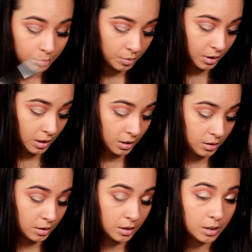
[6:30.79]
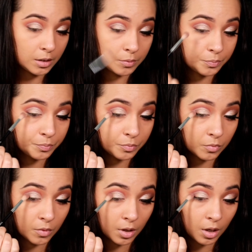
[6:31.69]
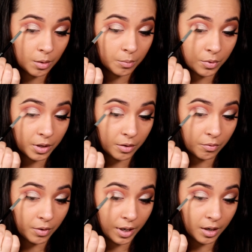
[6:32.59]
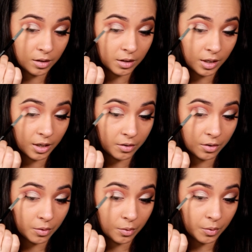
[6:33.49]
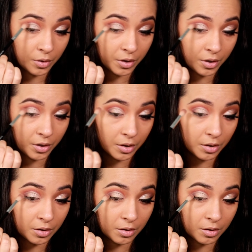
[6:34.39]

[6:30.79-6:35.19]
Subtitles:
blend. Put it right on the outer corner.